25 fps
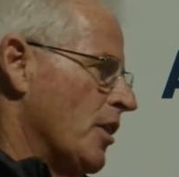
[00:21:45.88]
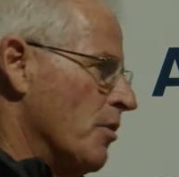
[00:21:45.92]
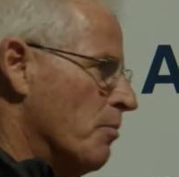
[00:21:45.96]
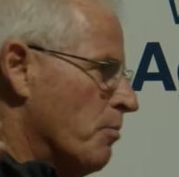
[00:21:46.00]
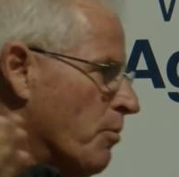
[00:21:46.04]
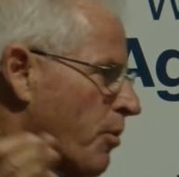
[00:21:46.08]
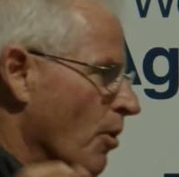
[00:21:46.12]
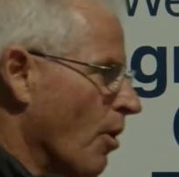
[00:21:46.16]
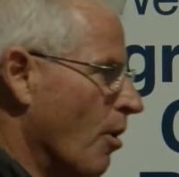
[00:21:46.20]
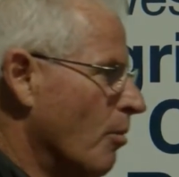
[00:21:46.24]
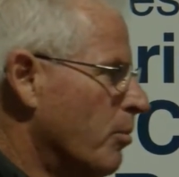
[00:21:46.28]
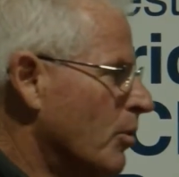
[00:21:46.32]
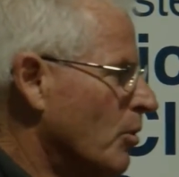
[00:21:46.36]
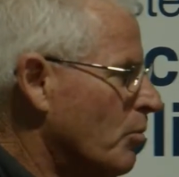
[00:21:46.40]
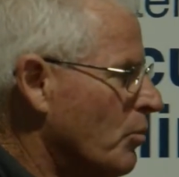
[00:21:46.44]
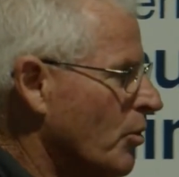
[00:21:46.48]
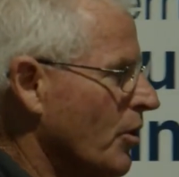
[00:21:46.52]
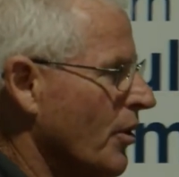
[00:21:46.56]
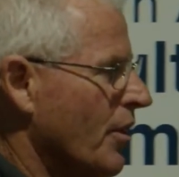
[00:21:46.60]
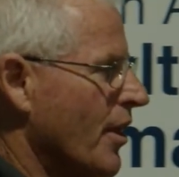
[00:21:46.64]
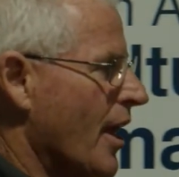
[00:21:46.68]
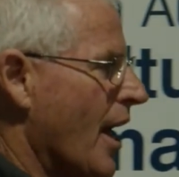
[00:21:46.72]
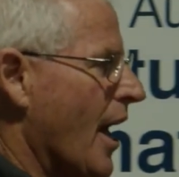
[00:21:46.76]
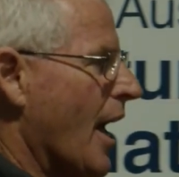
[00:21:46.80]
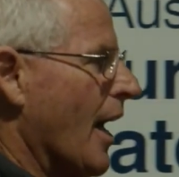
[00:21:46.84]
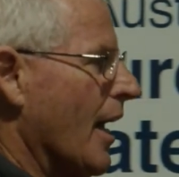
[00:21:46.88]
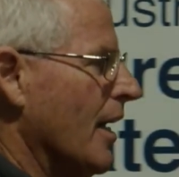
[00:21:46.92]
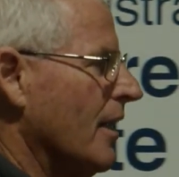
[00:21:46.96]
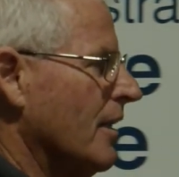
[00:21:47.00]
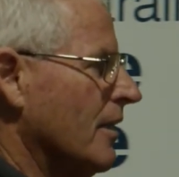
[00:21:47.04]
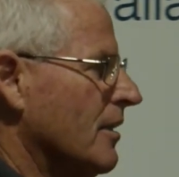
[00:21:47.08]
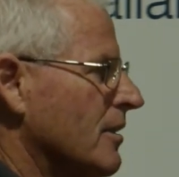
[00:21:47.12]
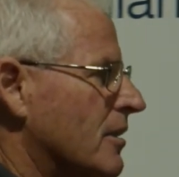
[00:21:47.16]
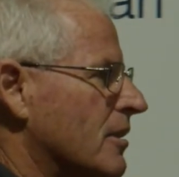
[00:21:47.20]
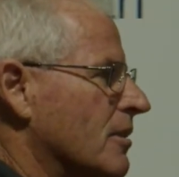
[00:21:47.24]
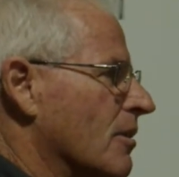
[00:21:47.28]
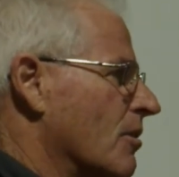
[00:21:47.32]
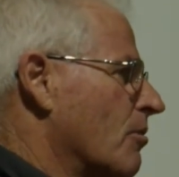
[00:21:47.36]
problem with that,
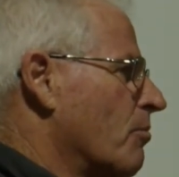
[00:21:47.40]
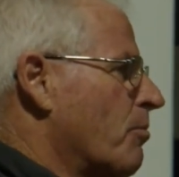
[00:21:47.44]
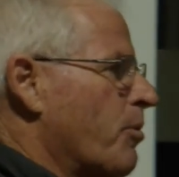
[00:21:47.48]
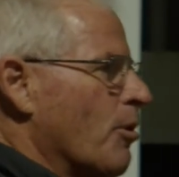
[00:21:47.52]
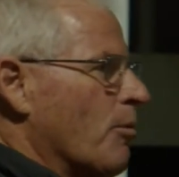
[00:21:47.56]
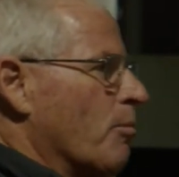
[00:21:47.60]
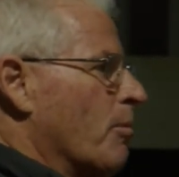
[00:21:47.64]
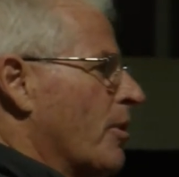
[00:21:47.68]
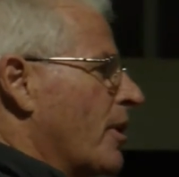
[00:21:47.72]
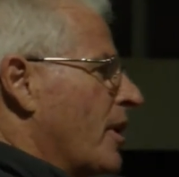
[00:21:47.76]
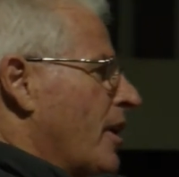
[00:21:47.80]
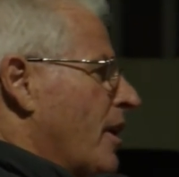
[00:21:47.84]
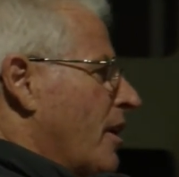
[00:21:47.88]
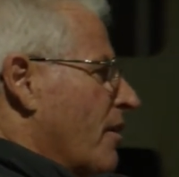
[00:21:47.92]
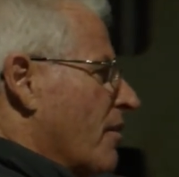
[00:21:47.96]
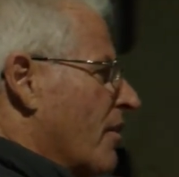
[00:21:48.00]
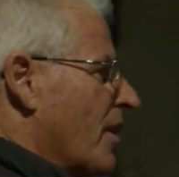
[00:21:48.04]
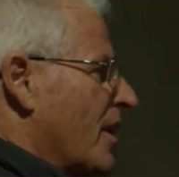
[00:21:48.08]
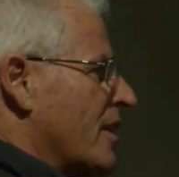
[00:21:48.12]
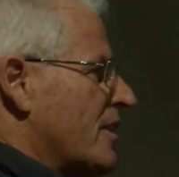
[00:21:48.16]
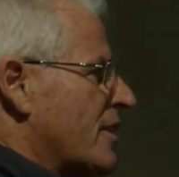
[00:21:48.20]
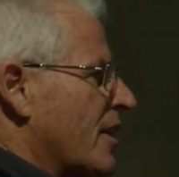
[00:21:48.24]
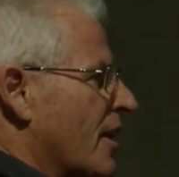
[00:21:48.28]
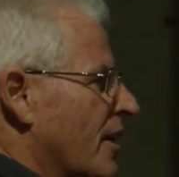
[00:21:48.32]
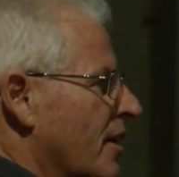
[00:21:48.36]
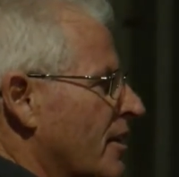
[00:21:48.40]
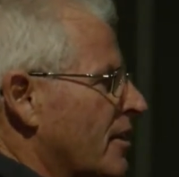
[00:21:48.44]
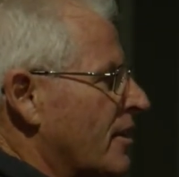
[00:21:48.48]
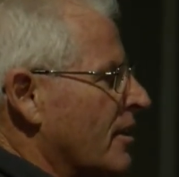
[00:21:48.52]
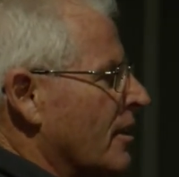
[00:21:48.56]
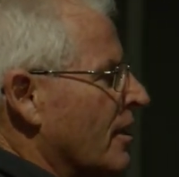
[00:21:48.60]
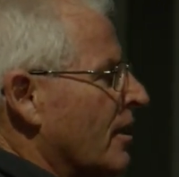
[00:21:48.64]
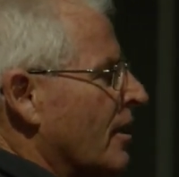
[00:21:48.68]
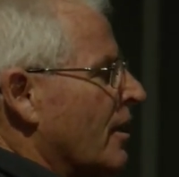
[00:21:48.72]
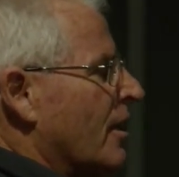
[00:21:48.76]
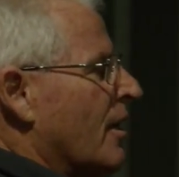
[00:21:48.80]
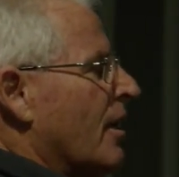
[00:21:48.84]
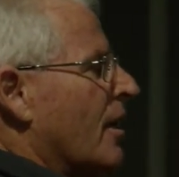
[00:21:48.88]
it's not a problem any of us had,
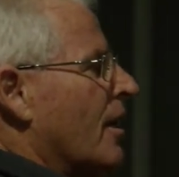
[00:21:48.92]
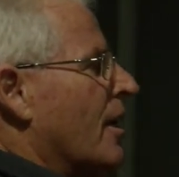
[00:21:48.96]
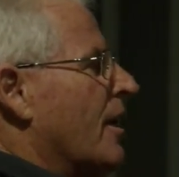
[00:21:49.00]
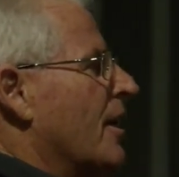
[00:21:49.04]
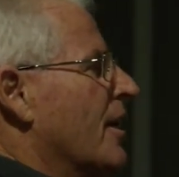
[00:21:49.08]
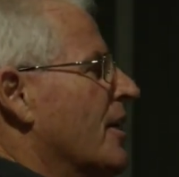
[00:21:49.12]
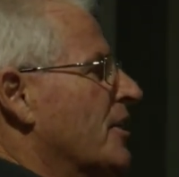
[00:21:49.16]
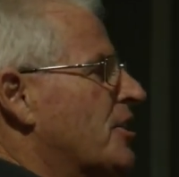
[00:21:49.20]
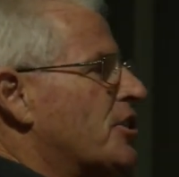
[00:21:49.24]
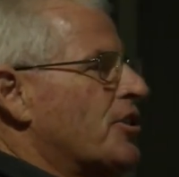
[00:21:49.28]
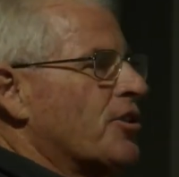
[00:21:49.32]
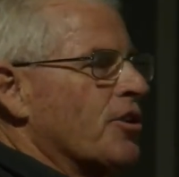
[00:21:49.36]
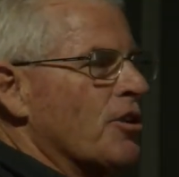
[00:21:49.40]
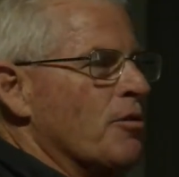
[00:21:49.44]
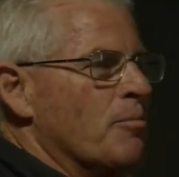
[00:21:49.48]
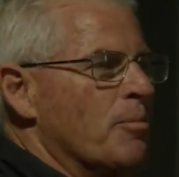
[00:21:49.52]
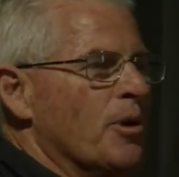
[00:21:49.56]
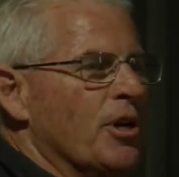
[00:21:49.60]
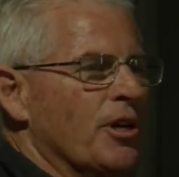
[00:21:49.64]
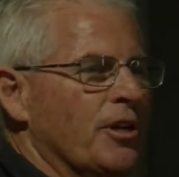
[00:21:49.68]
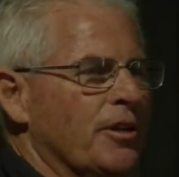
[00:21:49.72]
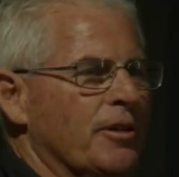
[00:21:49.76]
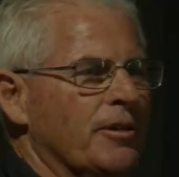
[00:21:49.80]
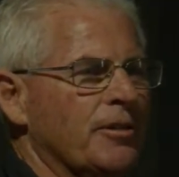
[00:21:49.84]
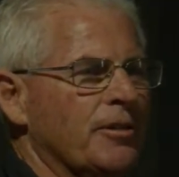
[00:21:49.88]
it's too big.